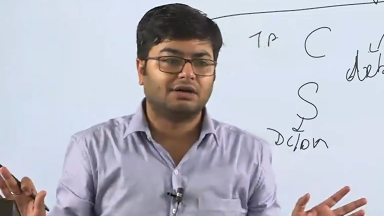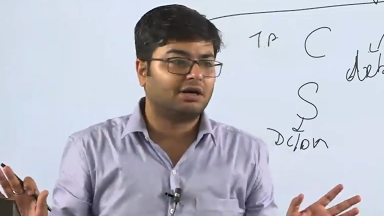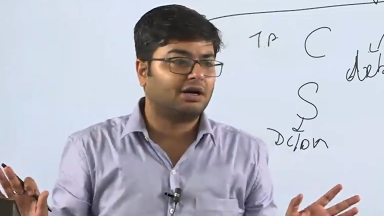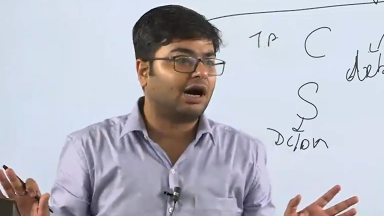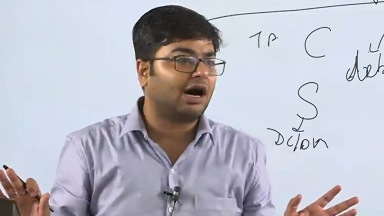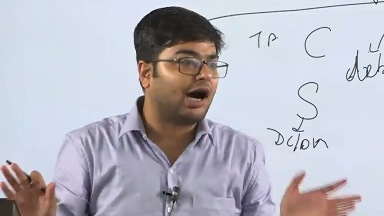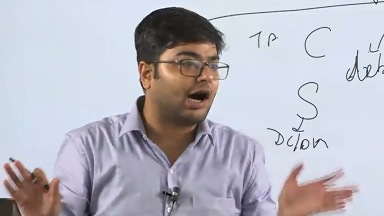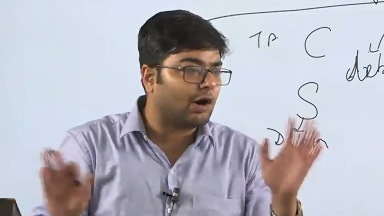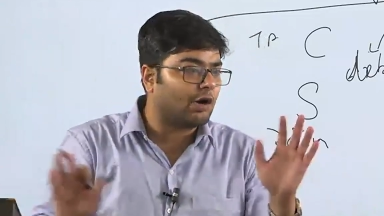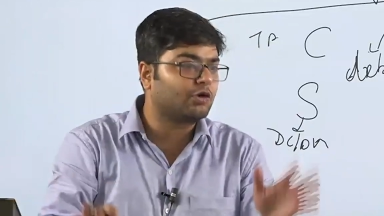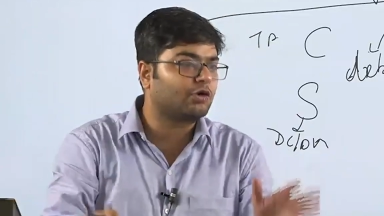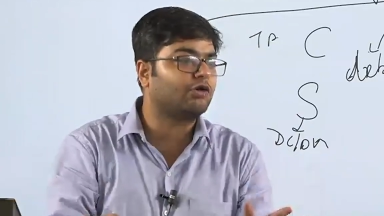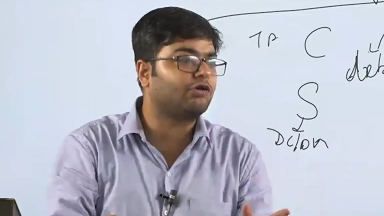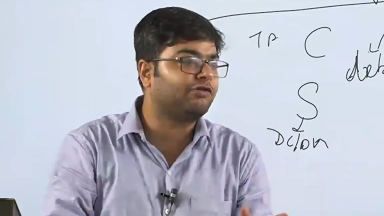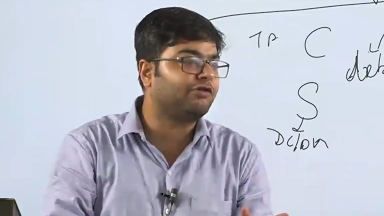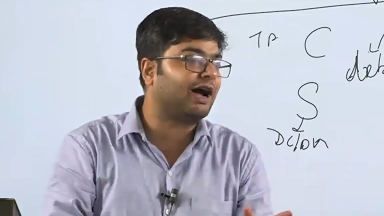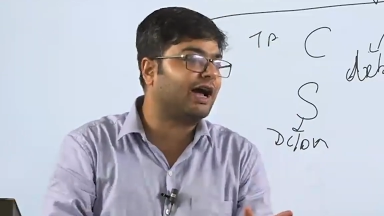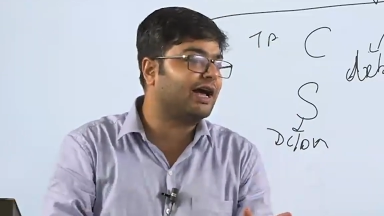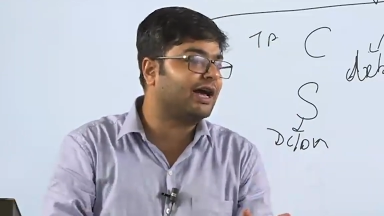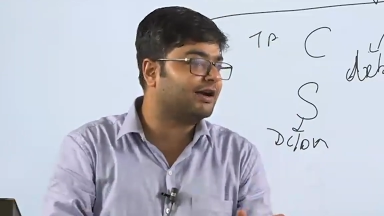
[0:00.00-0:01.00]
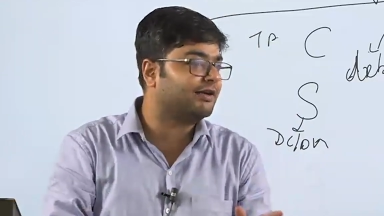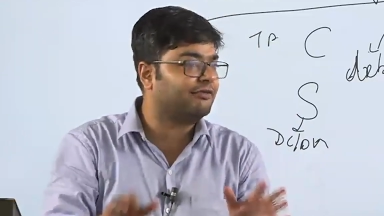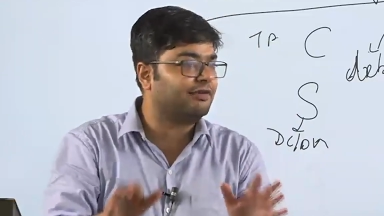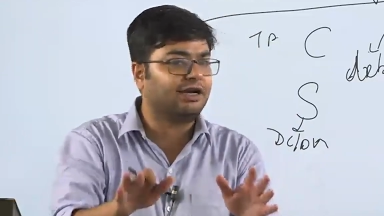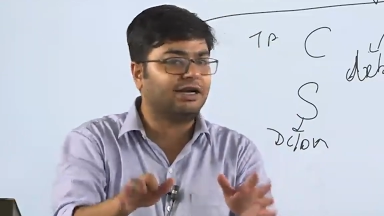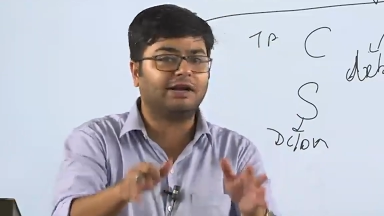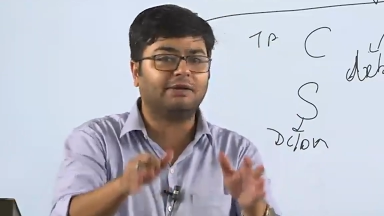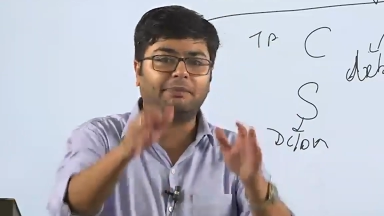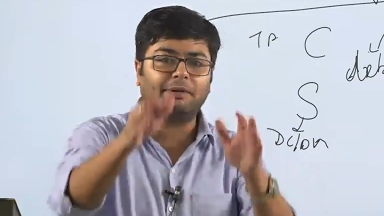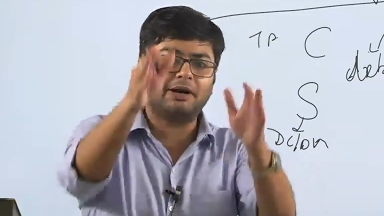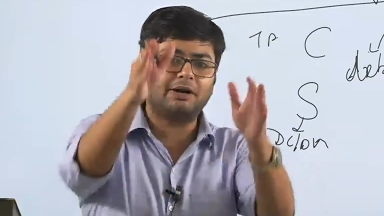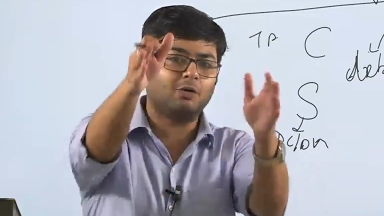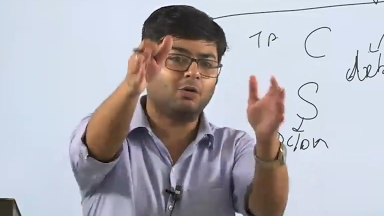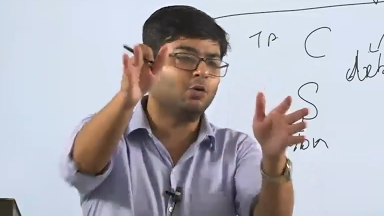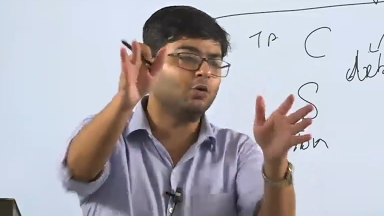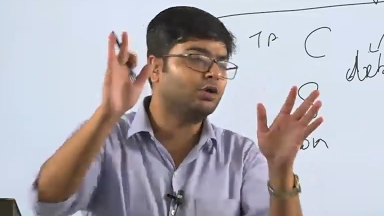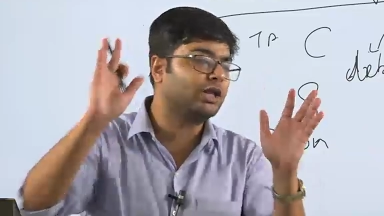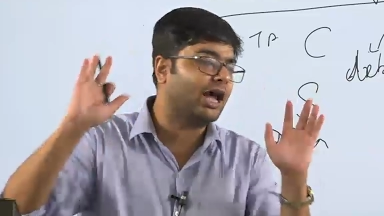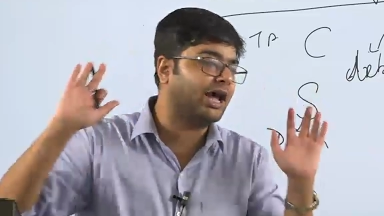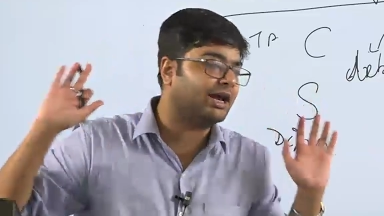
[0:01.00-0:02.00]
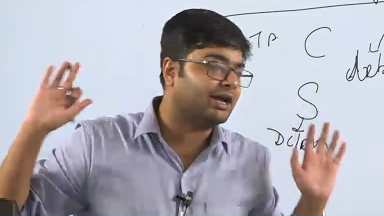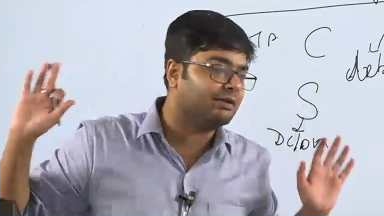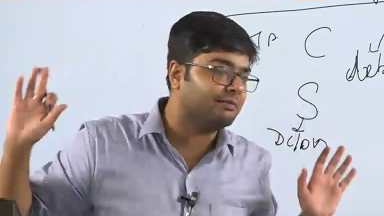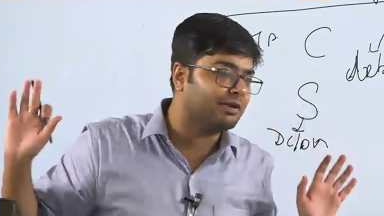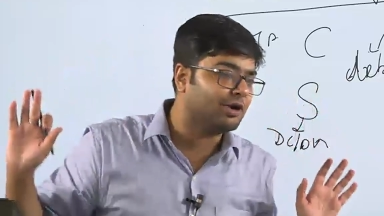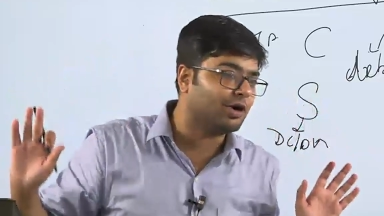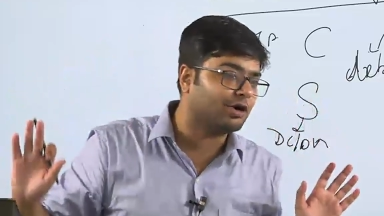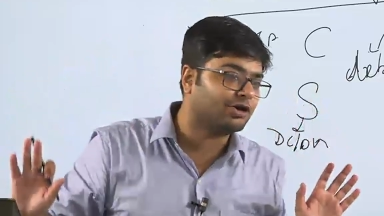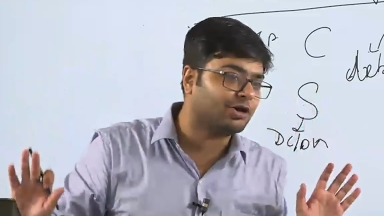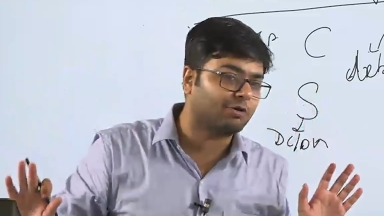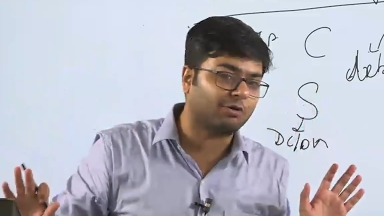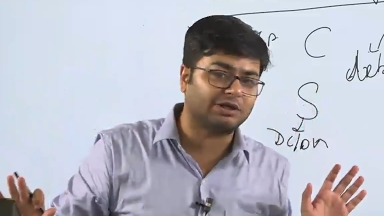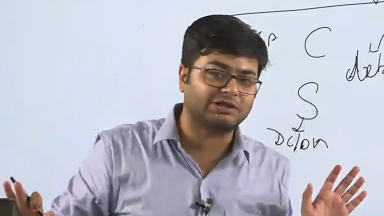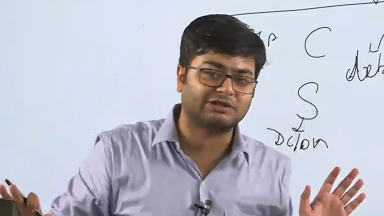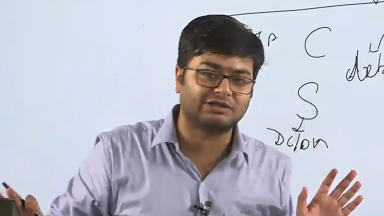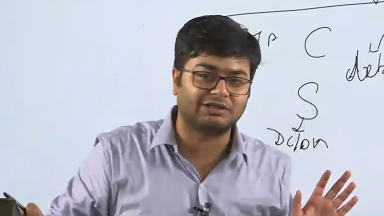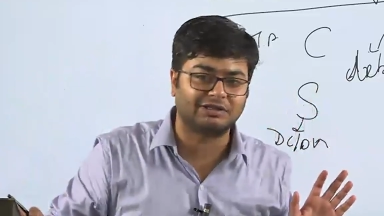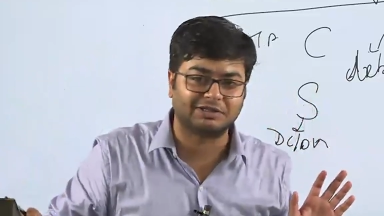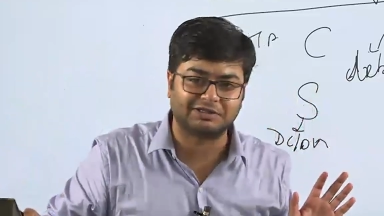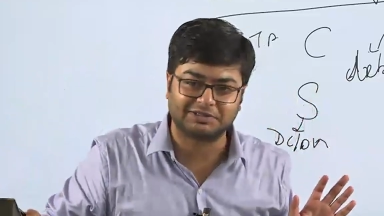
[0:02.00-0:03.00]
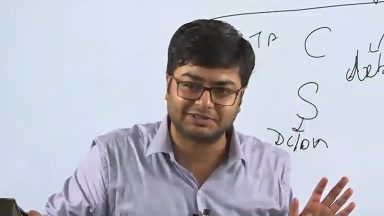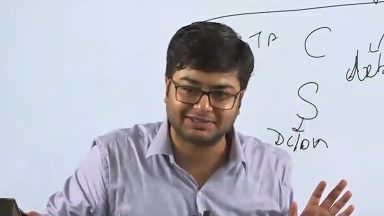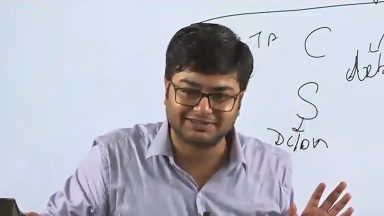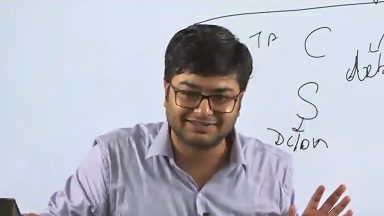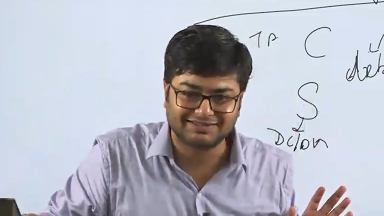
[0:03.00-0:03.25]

How to fire will depend who the enemy or the question is.